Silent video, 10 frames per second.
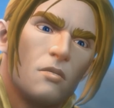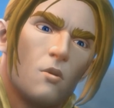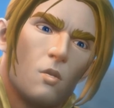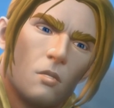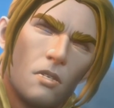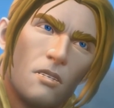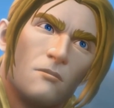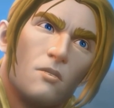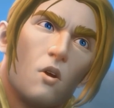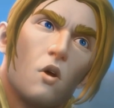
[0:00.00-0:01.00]
It would seem
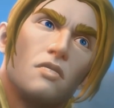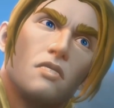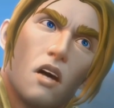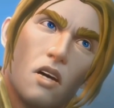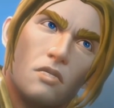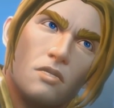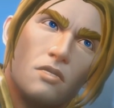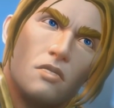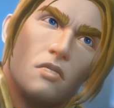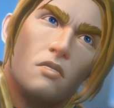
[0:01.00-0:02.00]
the Horde
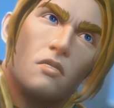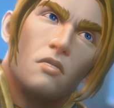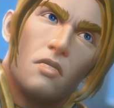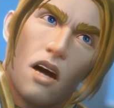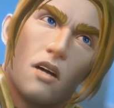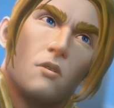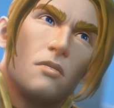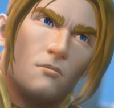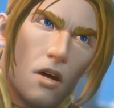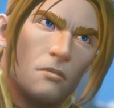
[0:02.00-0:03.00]
does, and we
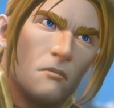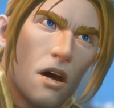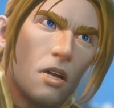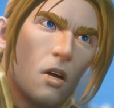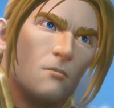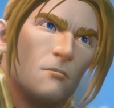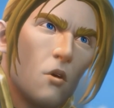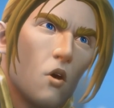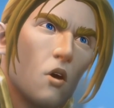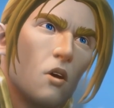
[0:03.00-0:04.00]
must find out
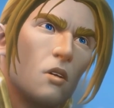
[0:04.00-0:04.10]
more.